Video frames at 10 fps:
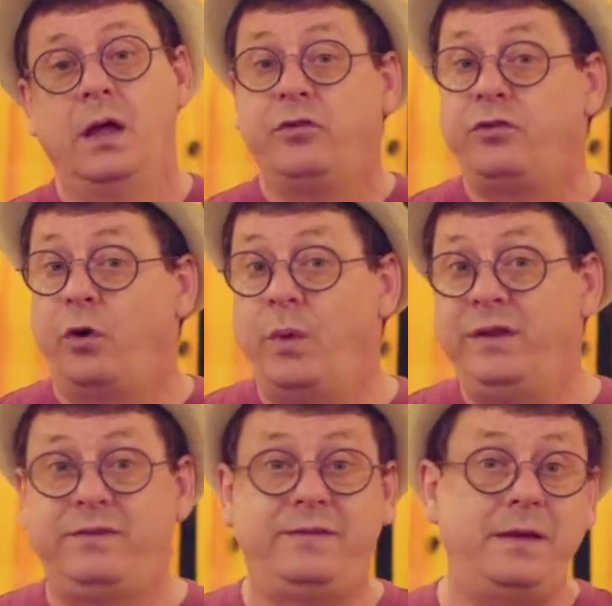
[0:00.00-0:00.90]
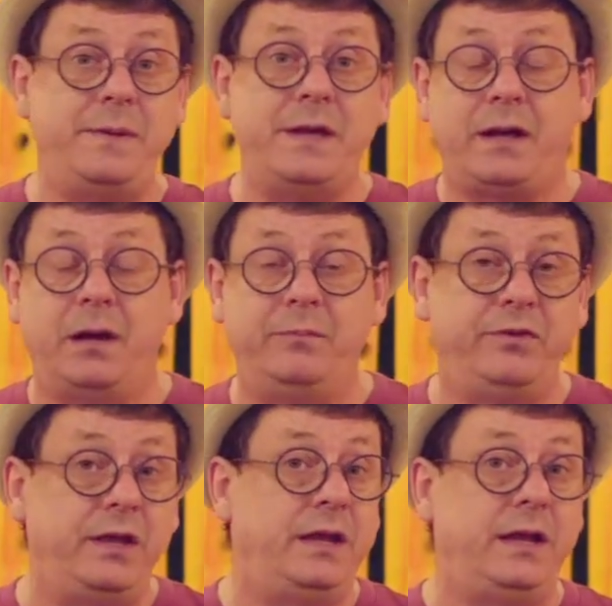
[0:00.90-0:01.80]
So when Ziba
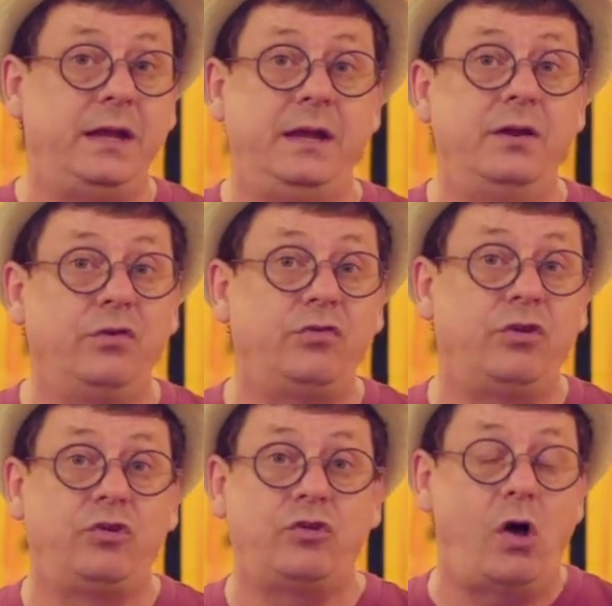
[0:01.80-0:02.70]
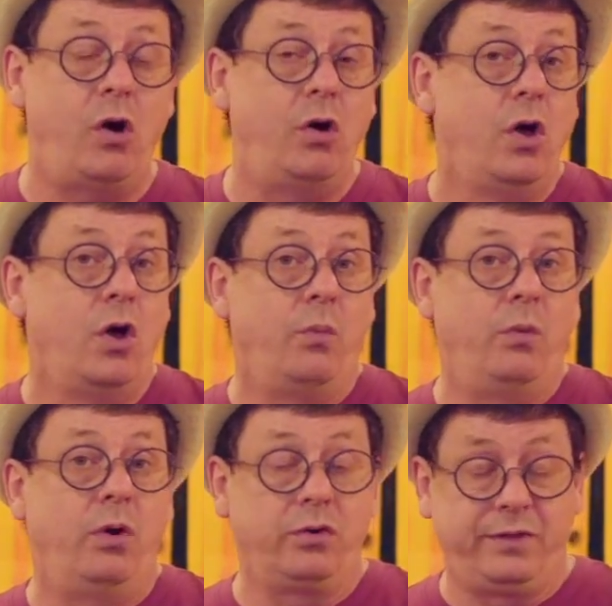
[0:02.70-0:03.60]
comes in and he hears
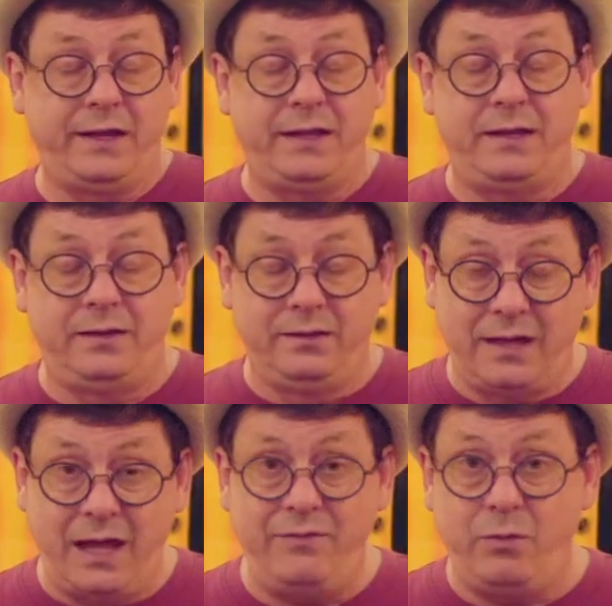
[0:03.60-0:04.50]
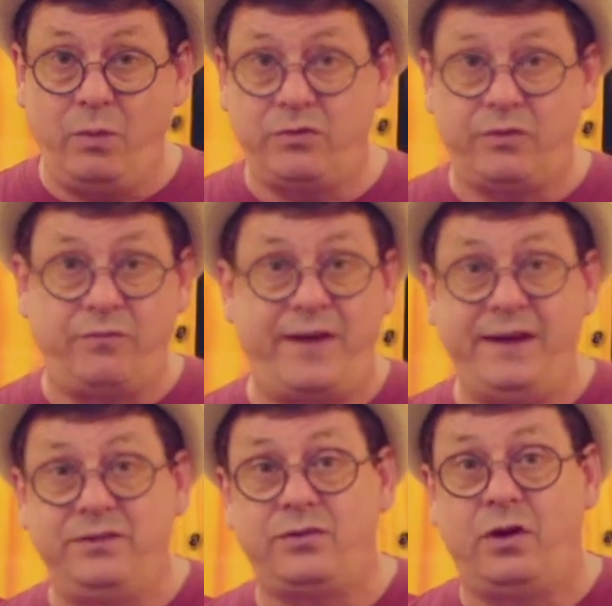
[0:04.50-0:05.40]
that David wants to
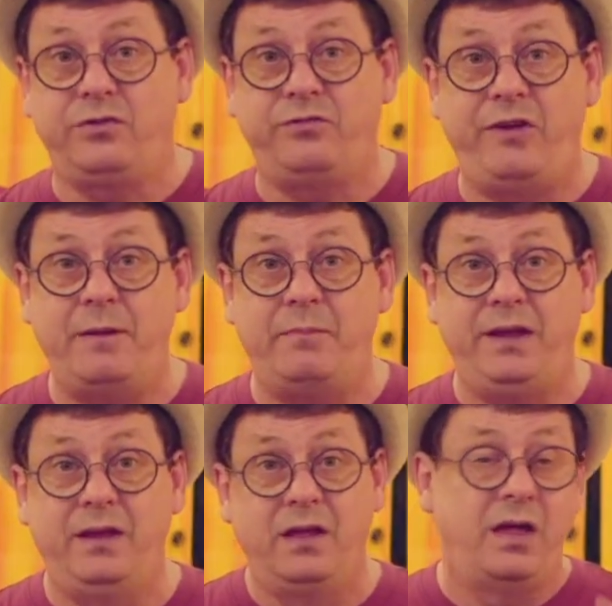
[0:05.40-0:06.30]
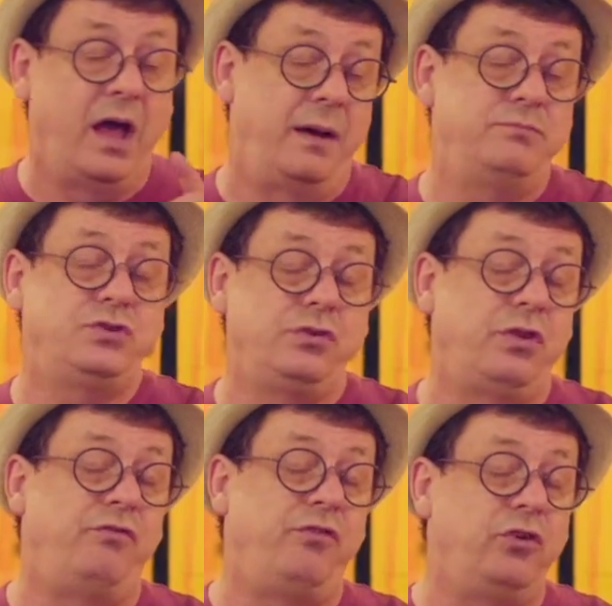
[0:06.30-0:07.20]
find Saul's family, I'm sure
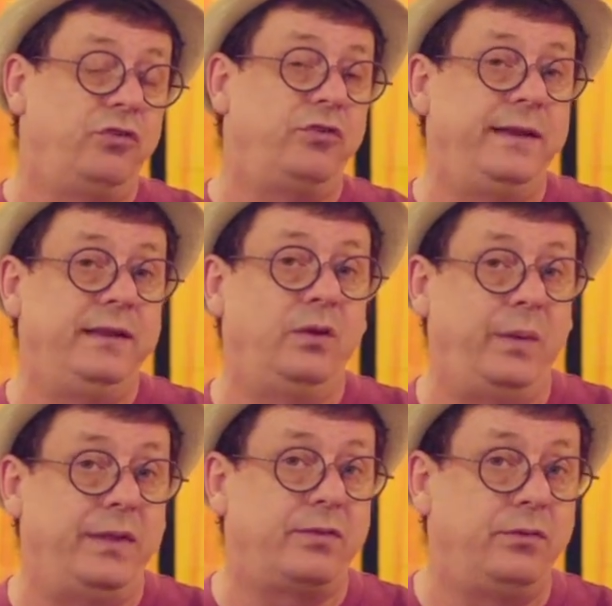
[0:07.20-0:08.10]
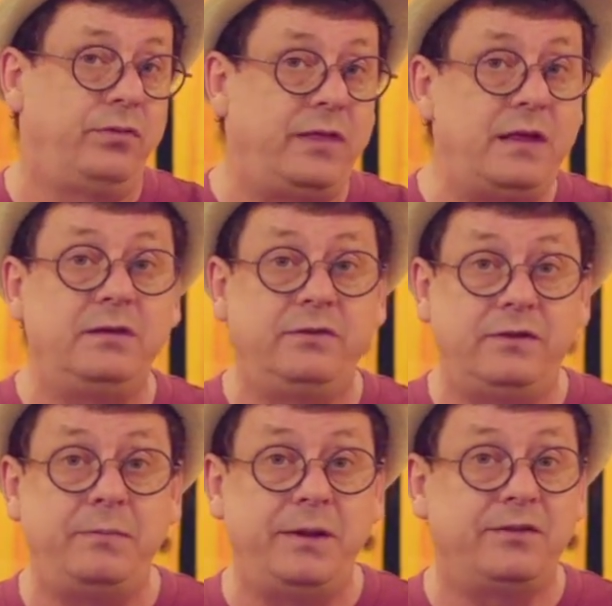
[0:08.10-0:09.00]
the first thing that went through
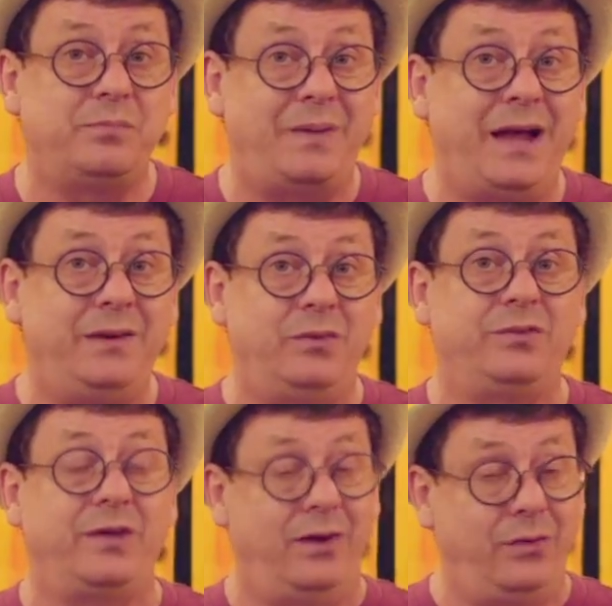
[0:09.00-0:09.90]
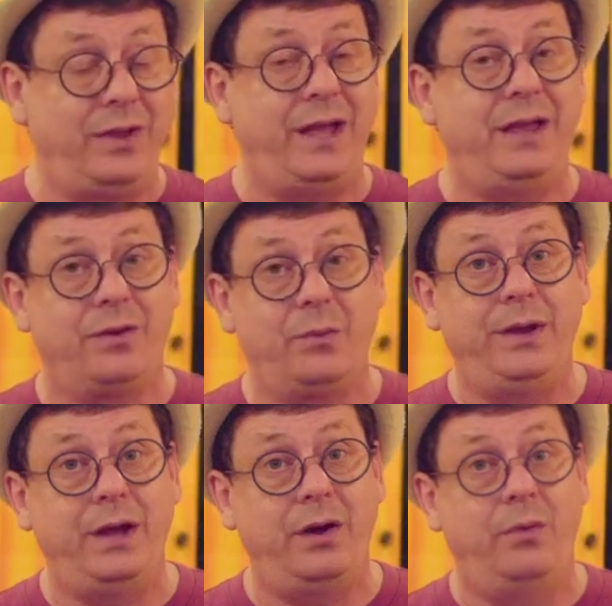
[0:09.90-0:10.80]
Ziba's mind was, okay, here we
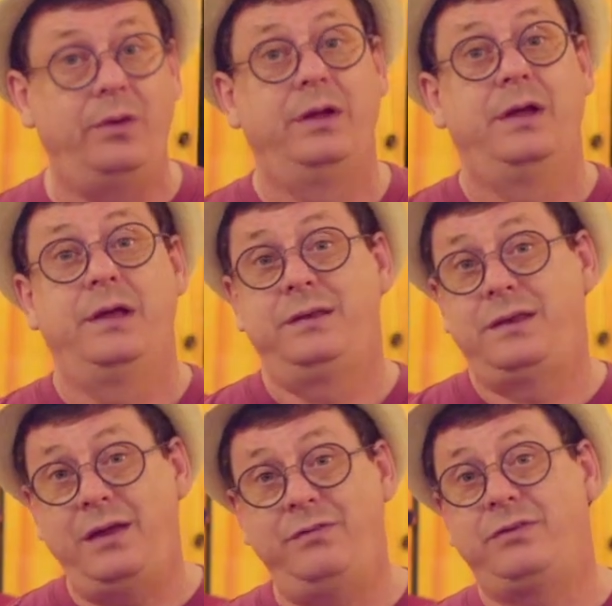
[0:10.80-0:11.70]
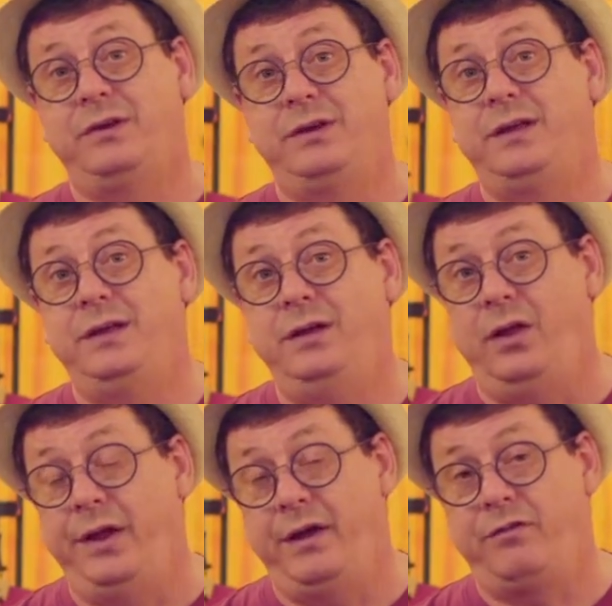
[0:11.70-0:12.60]
go. David's going to
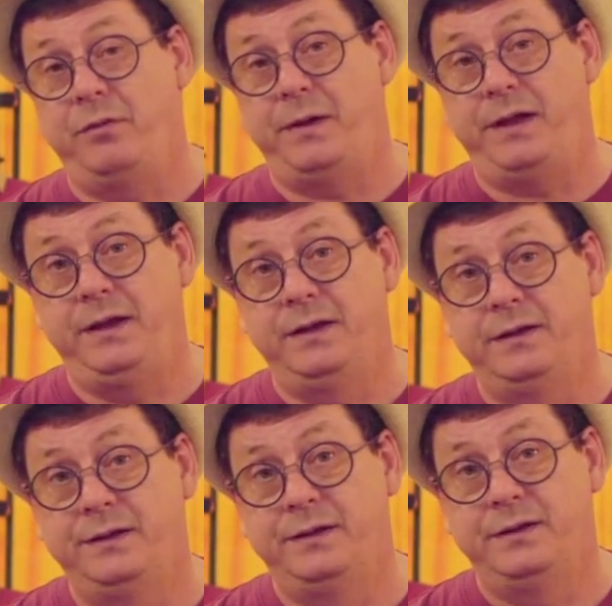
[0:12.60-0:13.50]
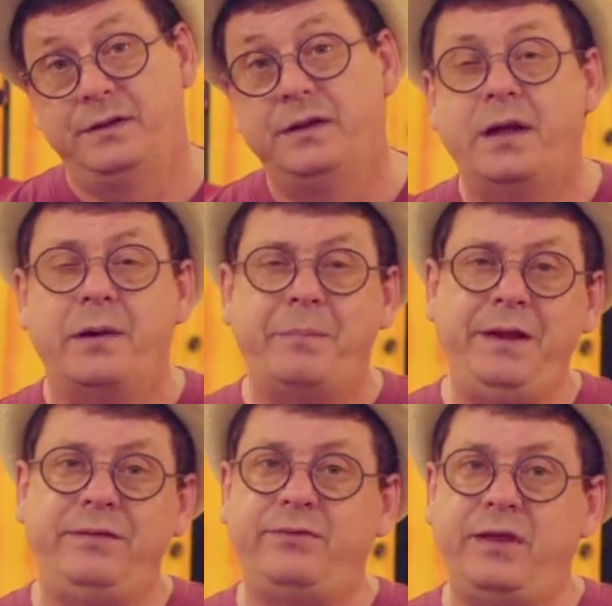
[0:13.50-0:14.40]
kill everybody. But
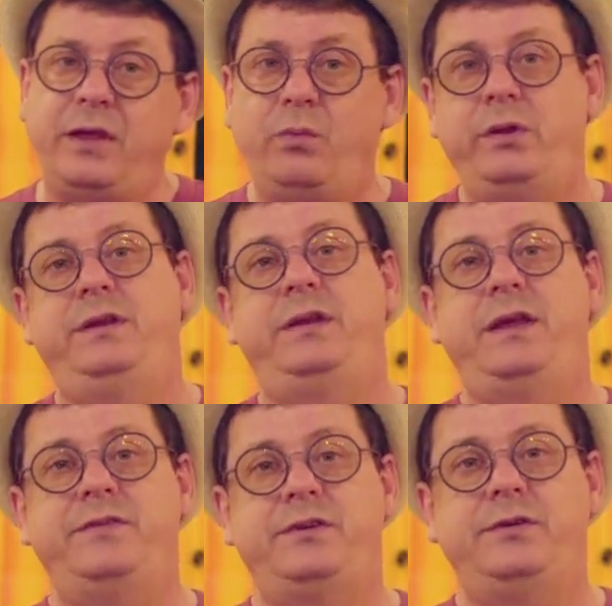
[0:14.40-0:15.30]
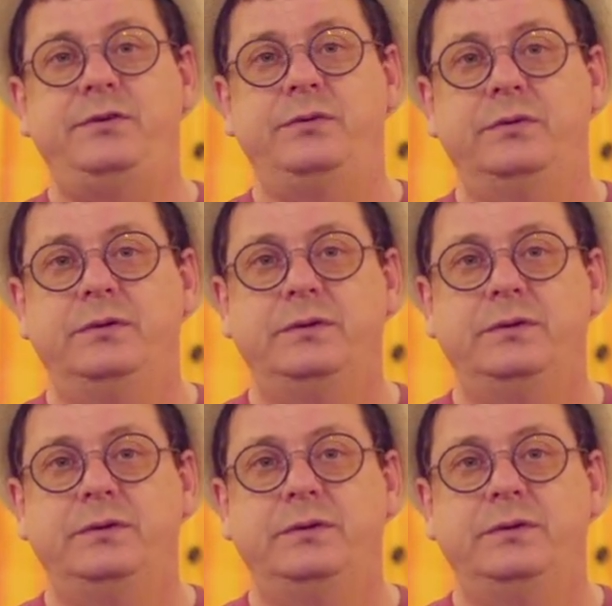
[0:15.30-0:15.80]
instead, what did David do?